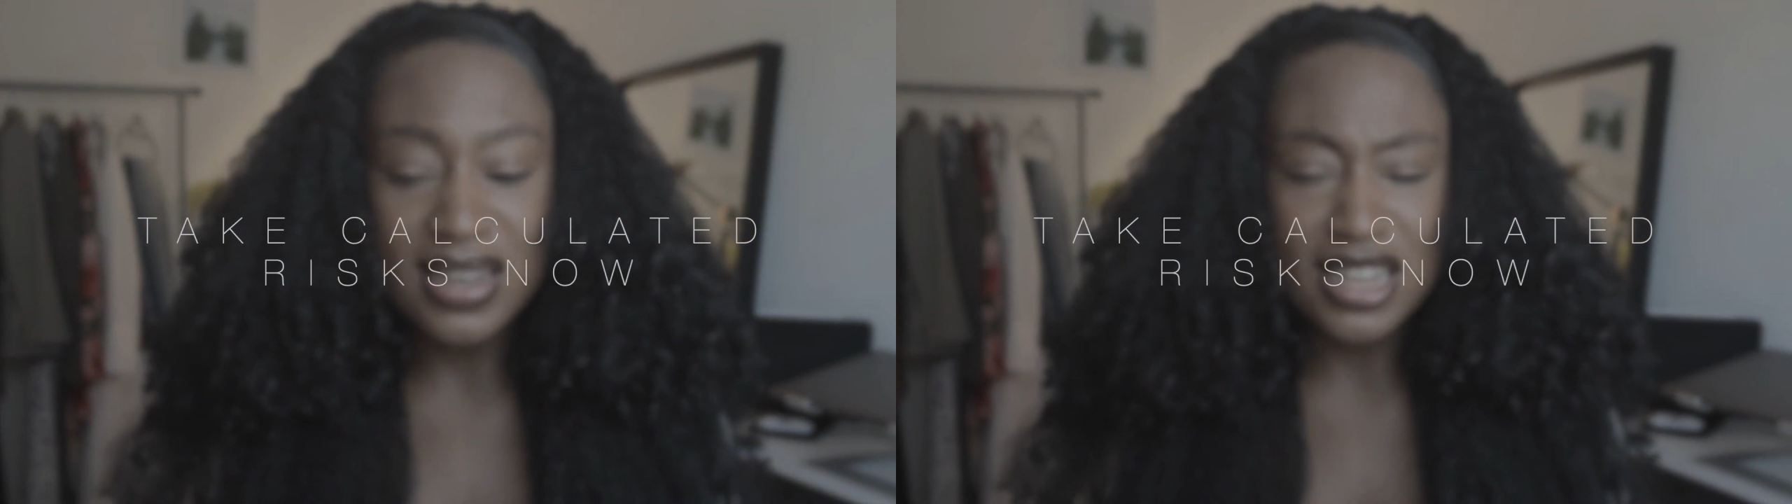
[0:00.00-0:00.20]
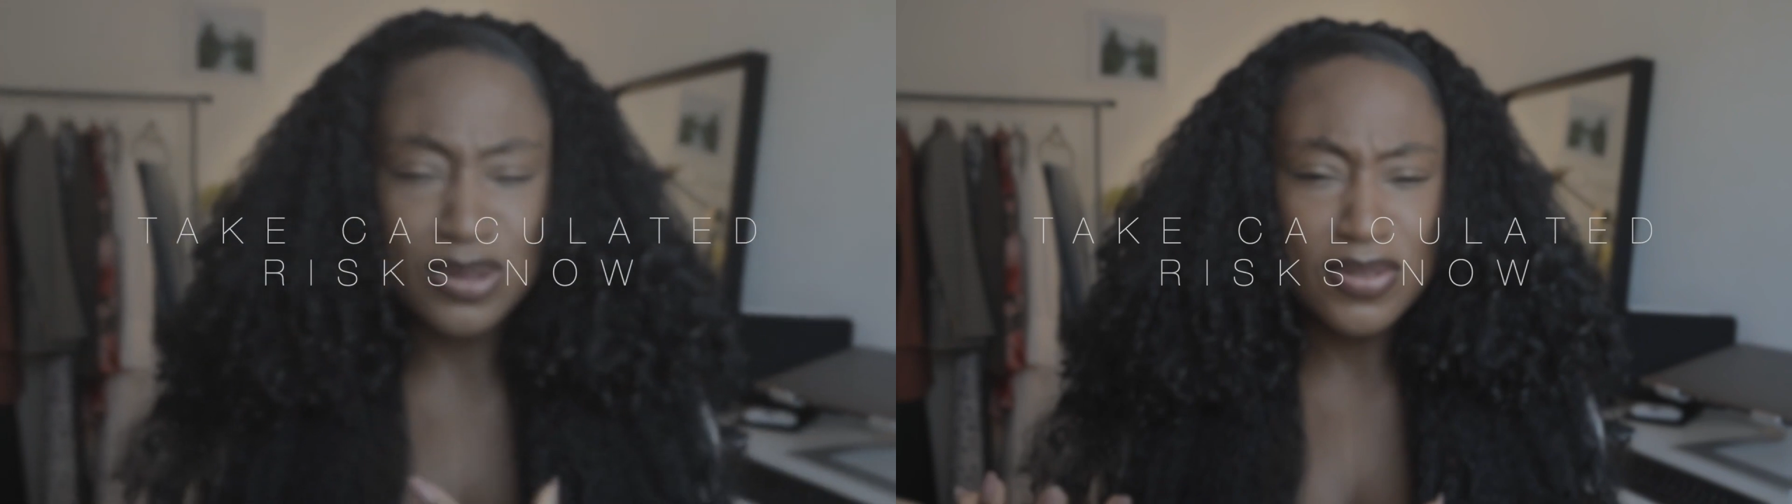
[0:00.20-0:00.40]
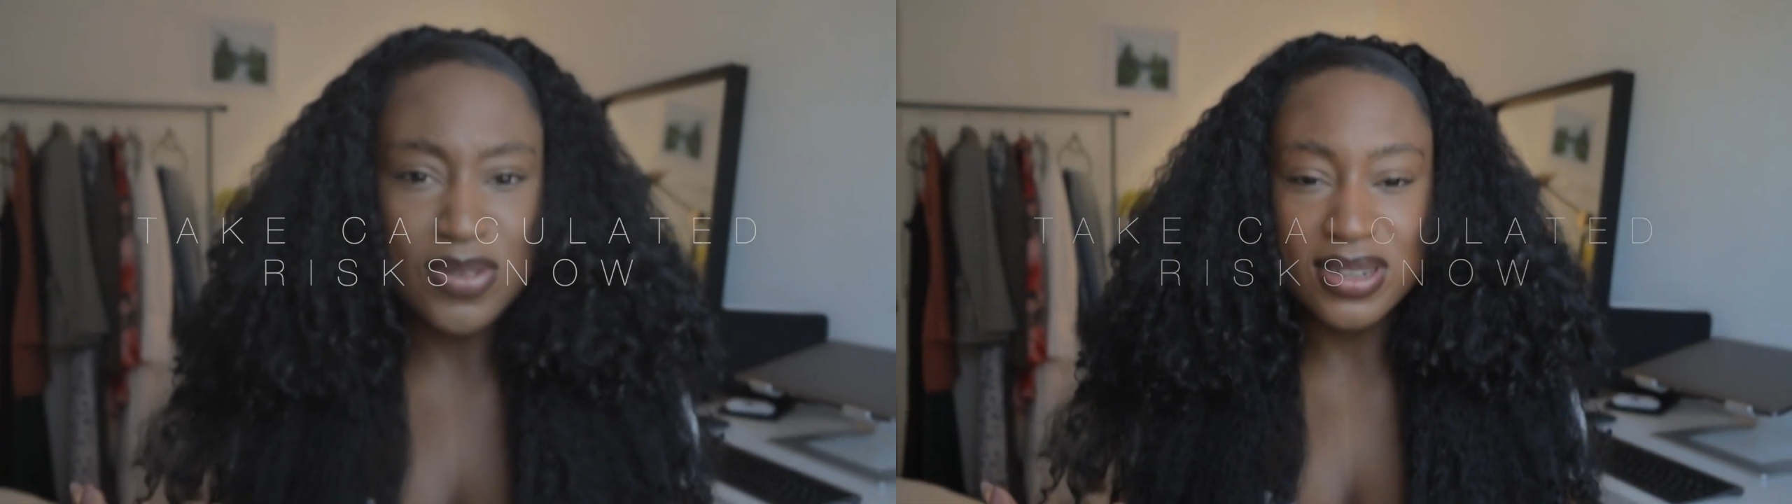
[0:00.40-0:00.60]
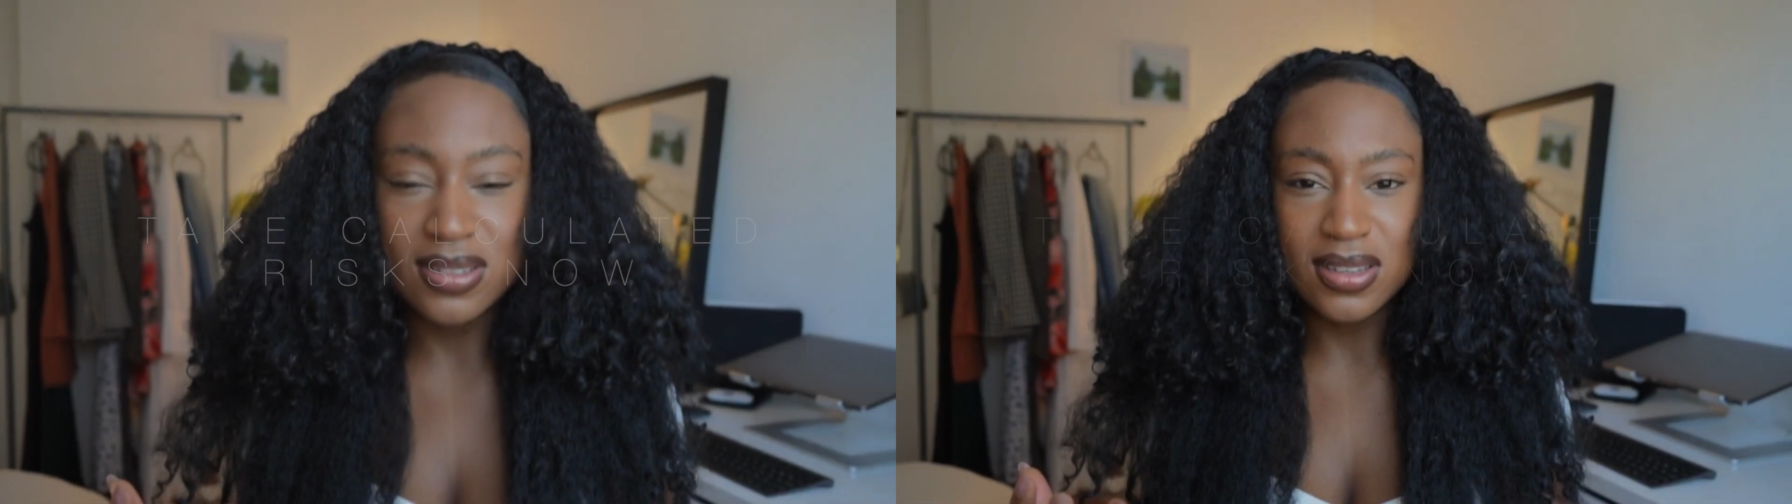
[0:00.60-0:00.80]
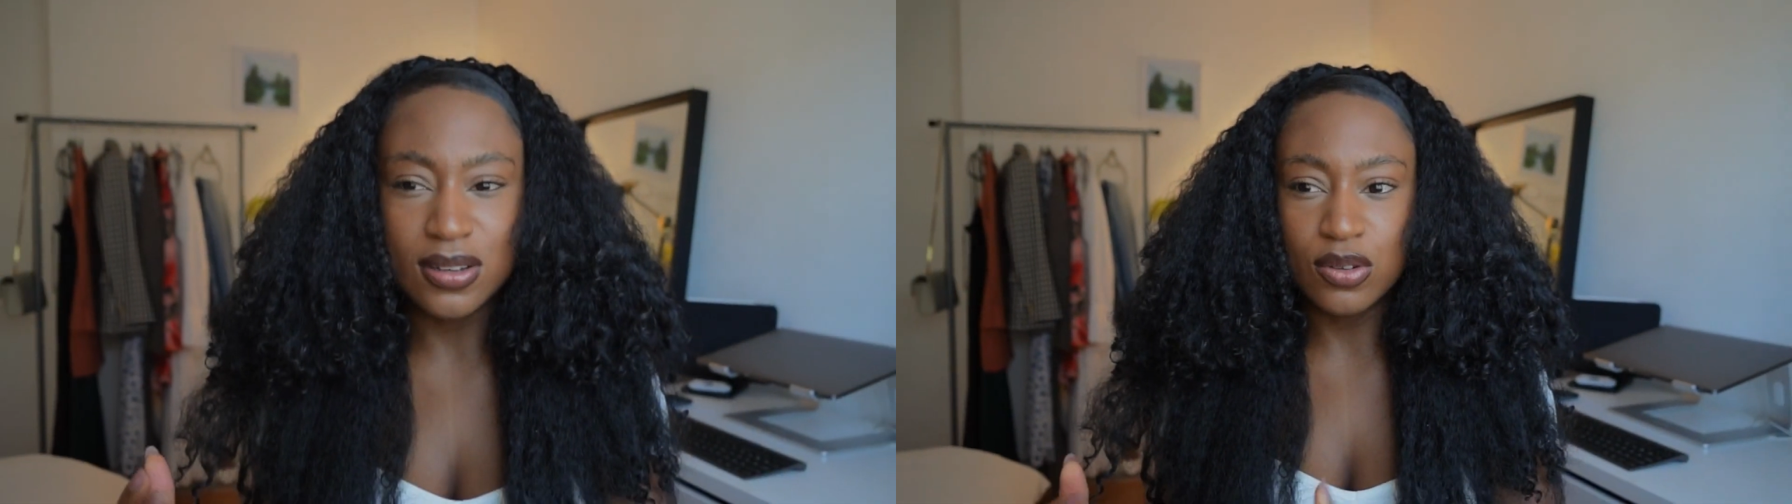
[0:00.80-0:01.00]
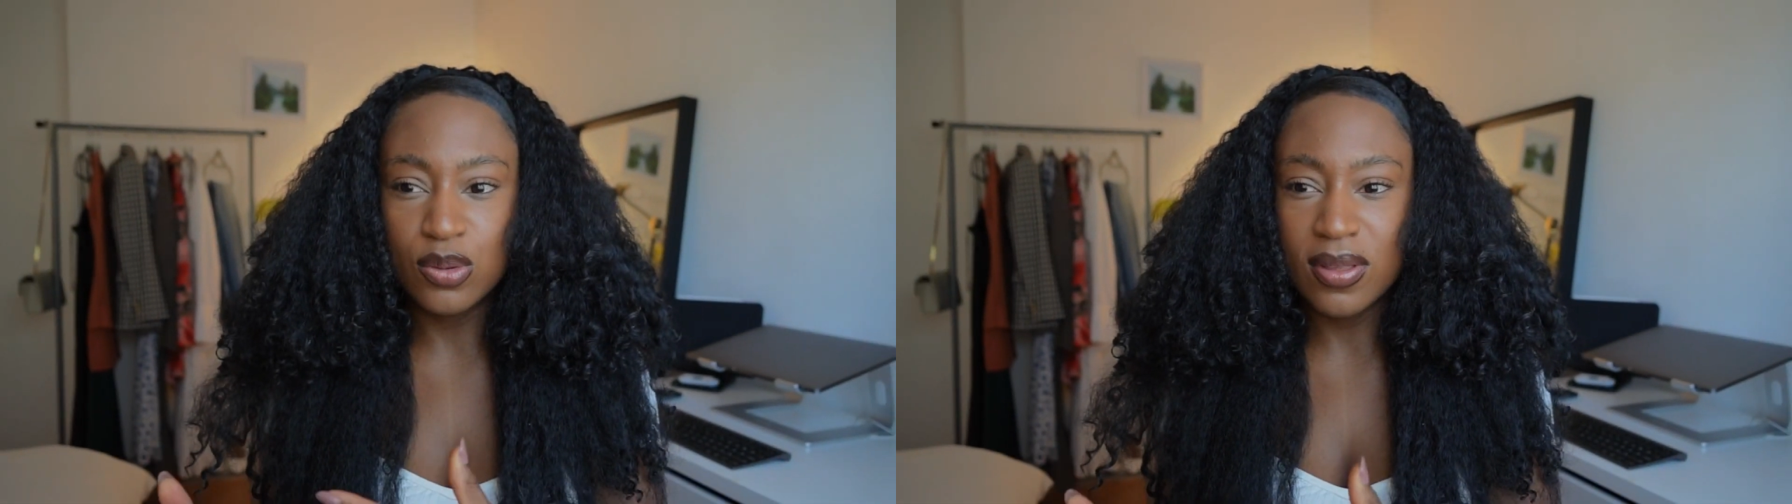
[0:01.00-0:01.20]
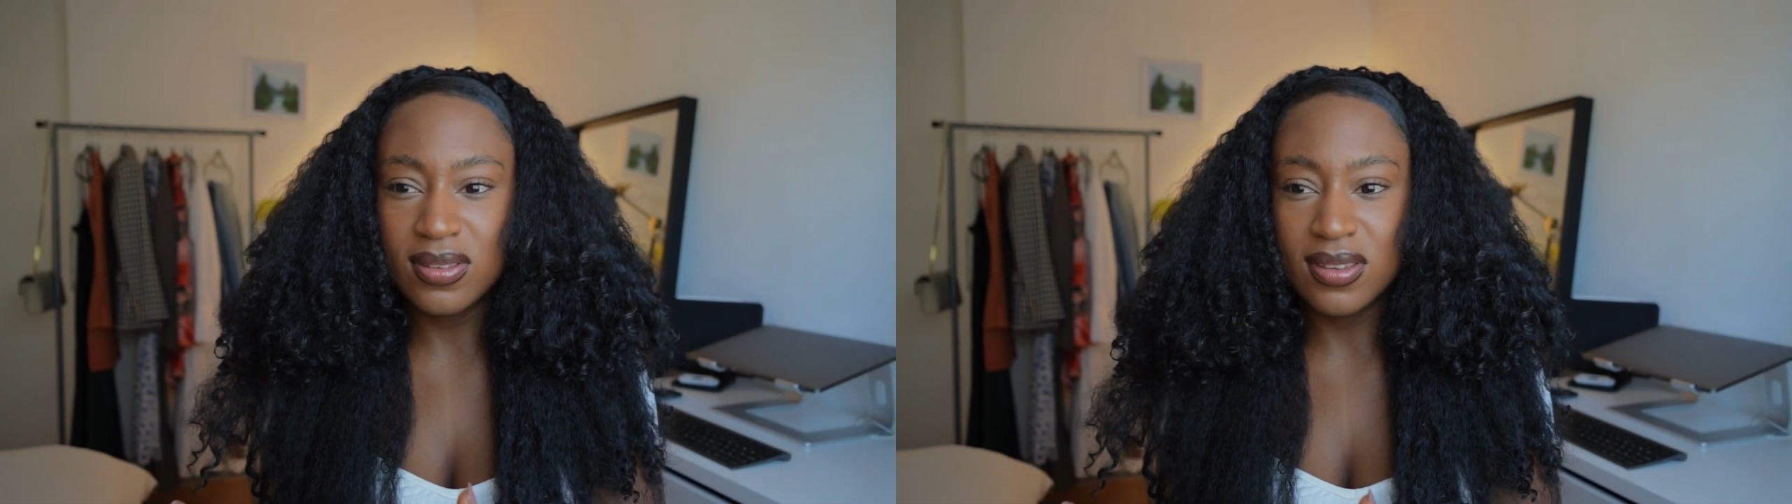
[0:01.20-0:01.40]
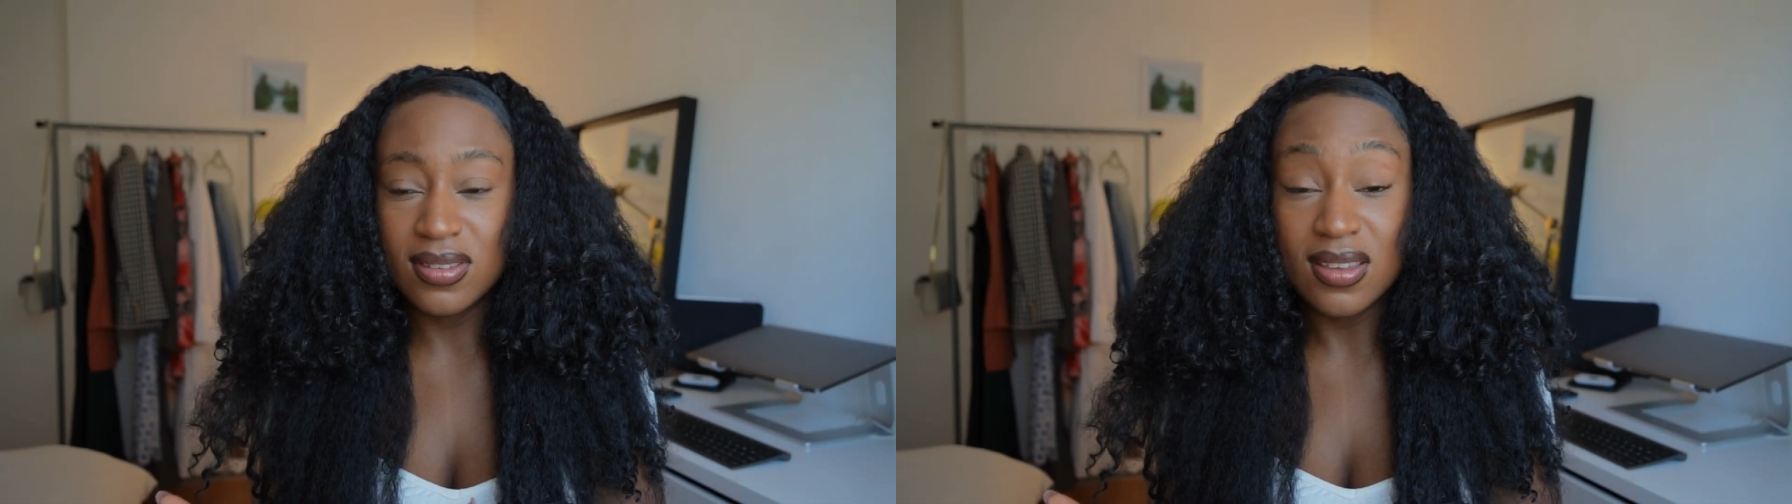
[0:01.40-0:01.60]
As we've already said, your 20s